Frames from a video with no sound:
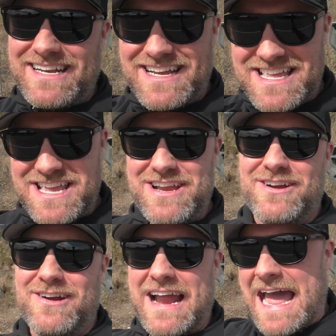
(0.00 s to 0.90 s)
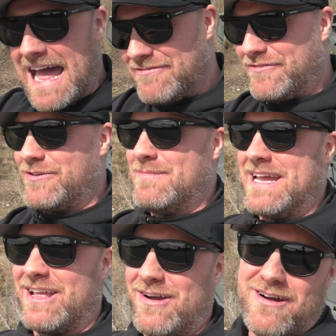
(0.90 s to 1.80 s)
a year after my
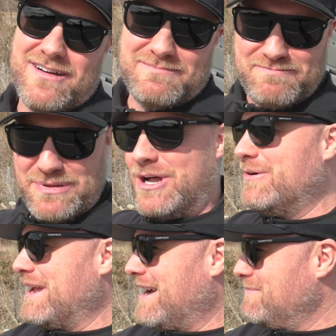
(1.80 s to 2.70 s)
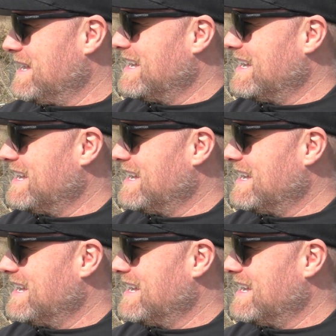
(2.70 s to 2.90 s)
car had blown up,